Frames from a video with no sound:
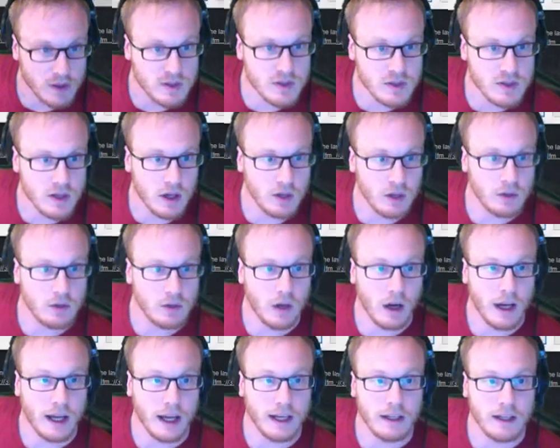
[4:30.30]
so
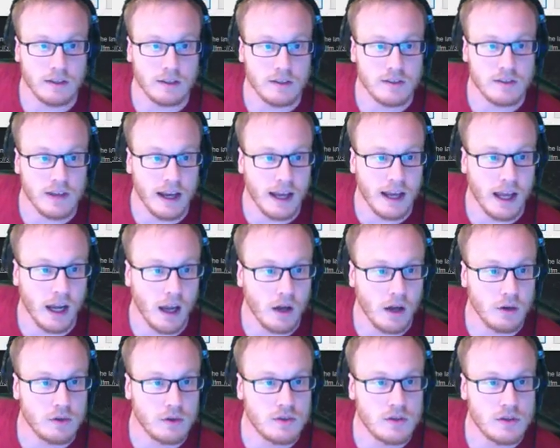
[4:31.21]
I can say
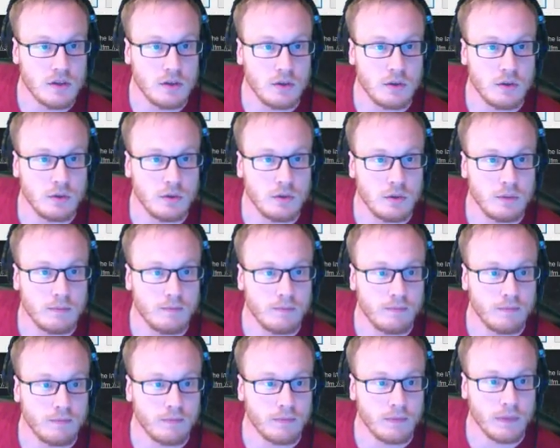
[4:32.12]
hello to
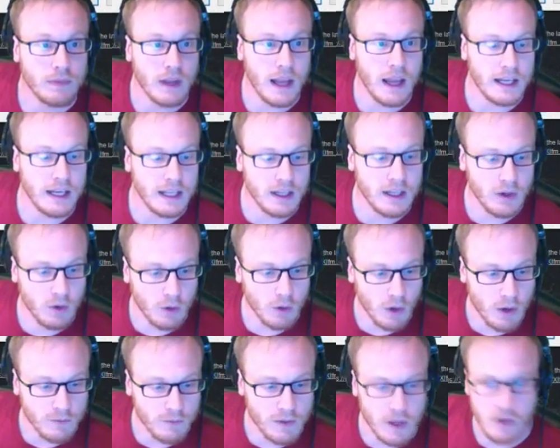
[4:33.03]
any and
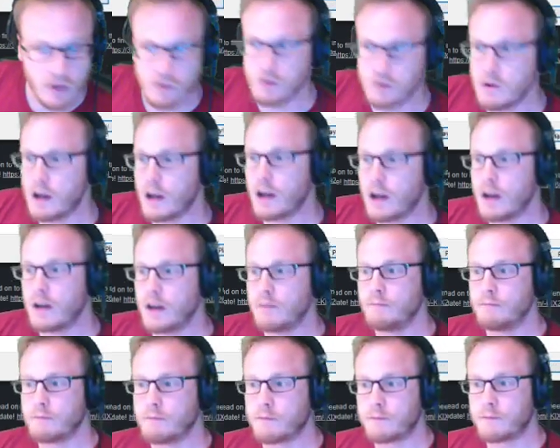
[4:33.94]
all of you
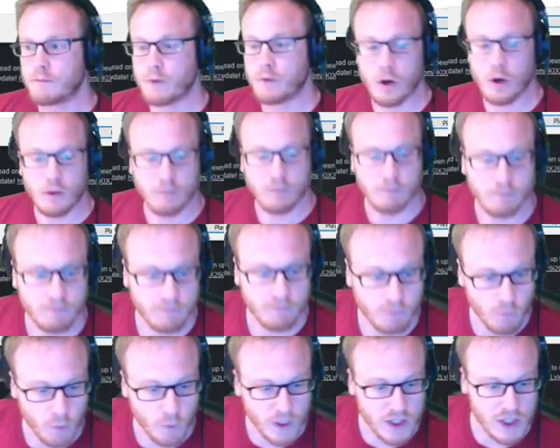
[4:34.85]
from
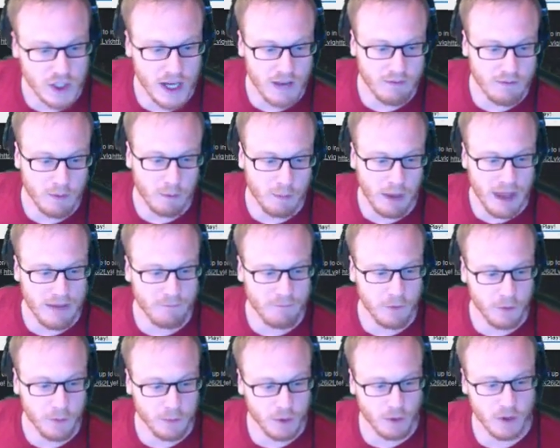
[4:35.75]
whichever
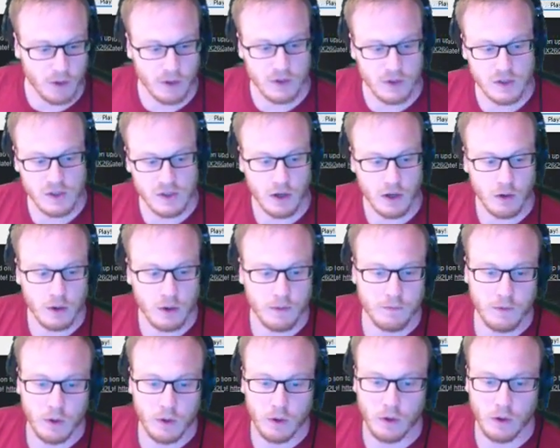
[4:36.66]
platform you're on. So
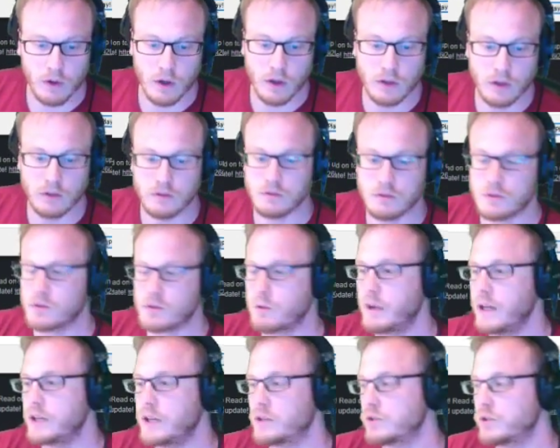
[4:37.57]
if you're on
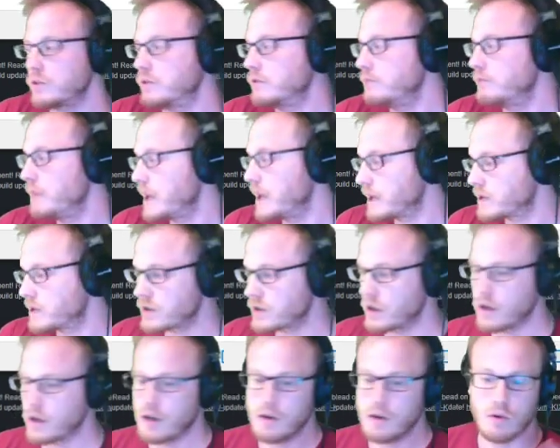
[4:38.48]
Twitch or Mixer
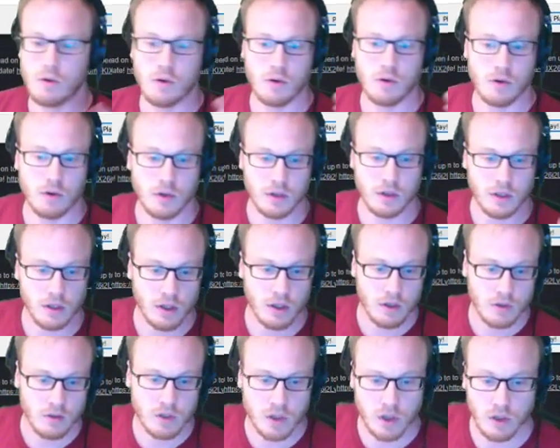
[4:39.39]
or
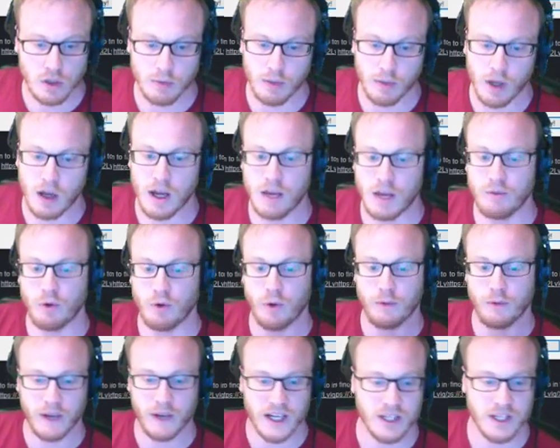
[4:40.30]
YouTube Live or
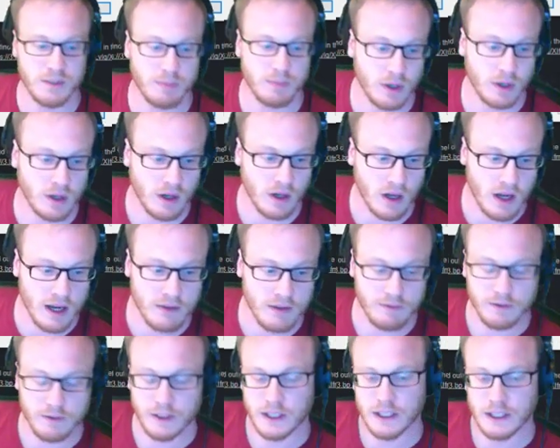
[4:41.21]
Facebook Live
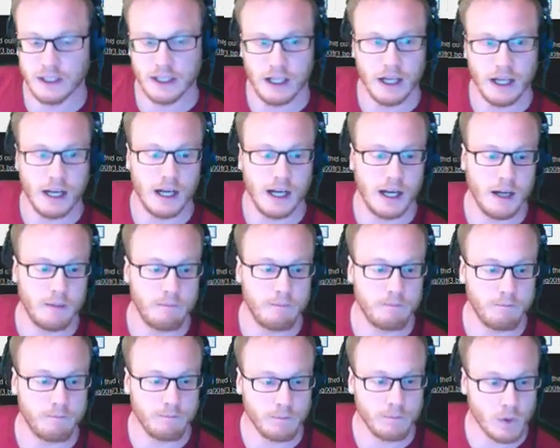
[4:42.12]

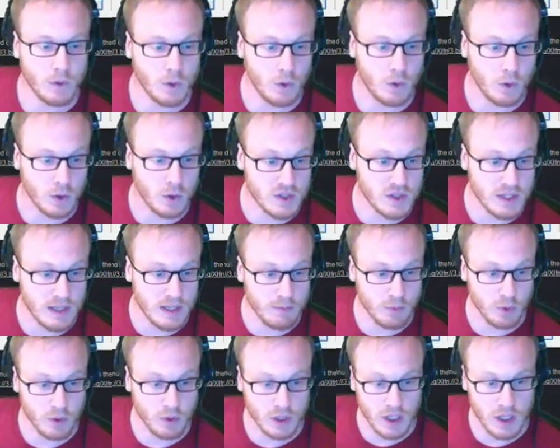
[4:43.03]
or Steam
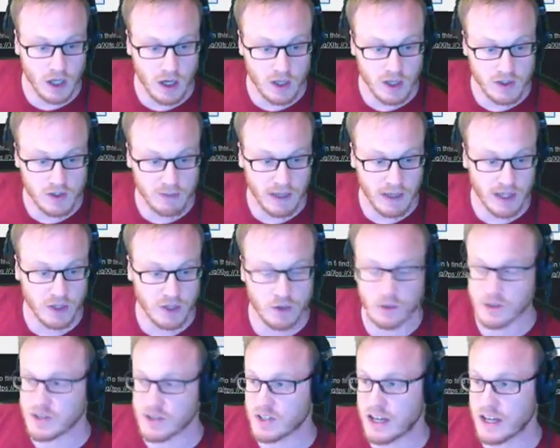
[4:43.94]
Broadcast, make
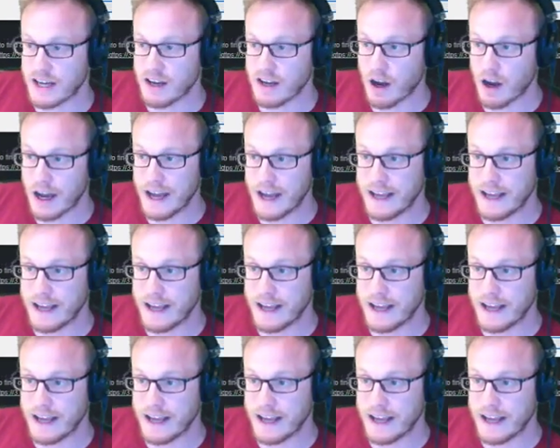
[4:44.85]
sure to say hi